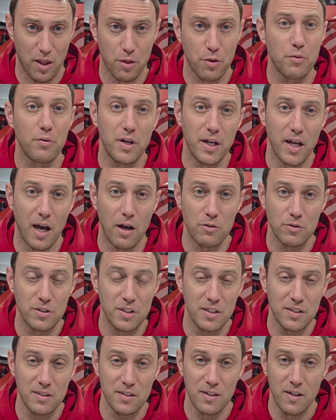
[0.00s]
3
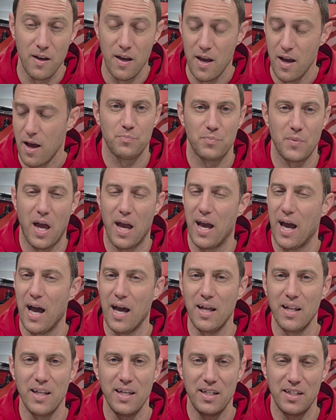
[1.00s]
ounces. I
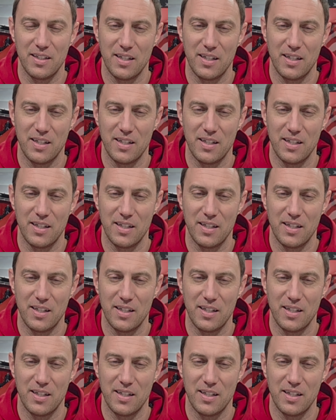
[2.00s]
highly